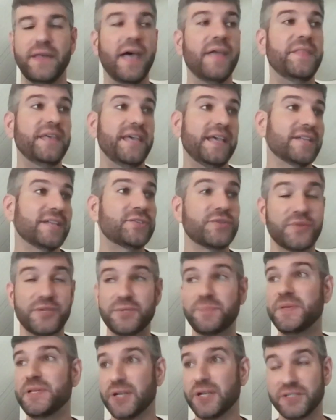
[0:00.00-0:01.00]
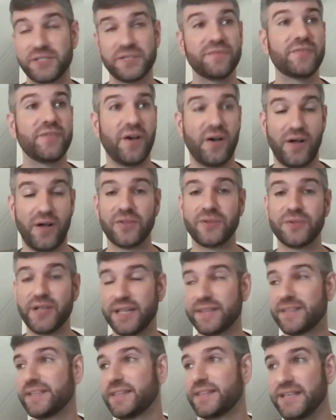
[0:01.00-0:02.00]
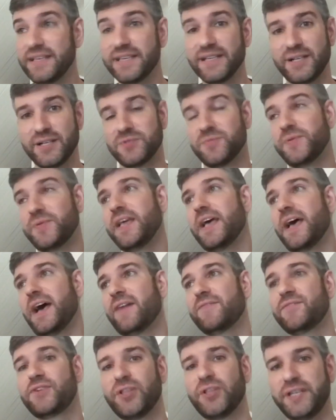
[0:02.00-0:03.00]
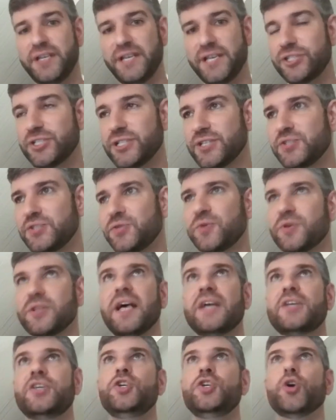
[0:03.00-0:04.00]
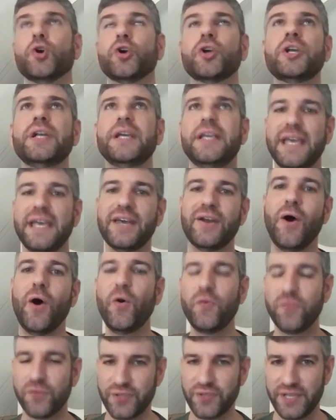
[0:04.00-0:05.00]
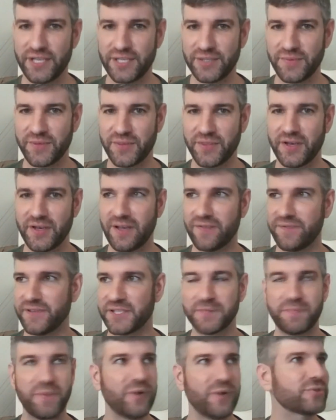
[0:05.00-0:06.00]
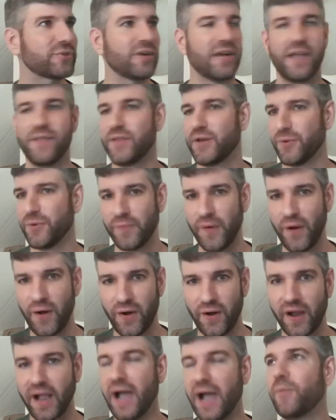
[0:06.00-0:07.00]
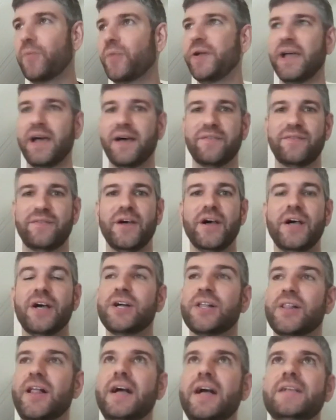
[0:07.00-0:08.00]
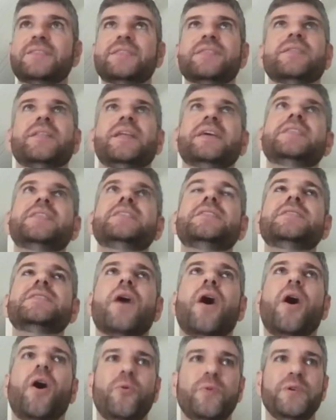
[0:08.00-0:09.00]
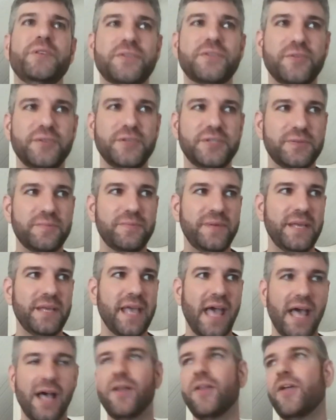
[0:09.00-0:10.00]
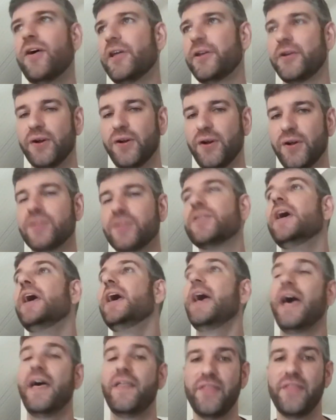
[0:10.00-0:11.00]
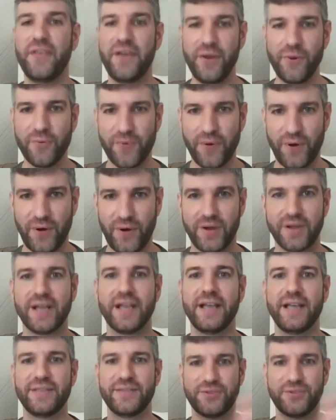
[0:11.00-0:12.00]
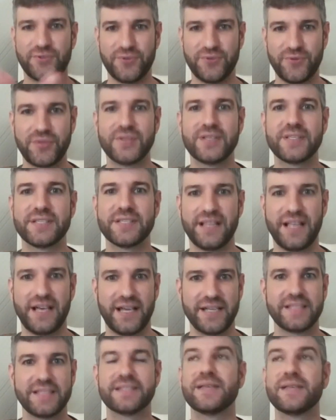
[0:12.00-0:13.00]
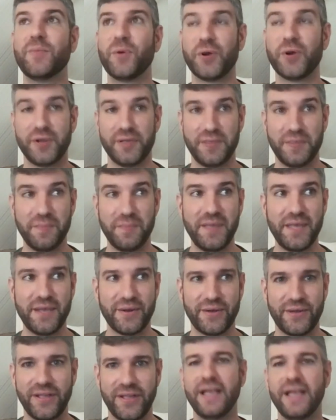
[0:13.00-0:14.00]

the answer is because of the all or nothing thinking, because we have clinicians who are like, you're going to get over this with enough exposure, and they're wrong. And we have clients that are like, this is always going to be hell on earth, and they're wrong. And the truth is lying somewhere in the middle.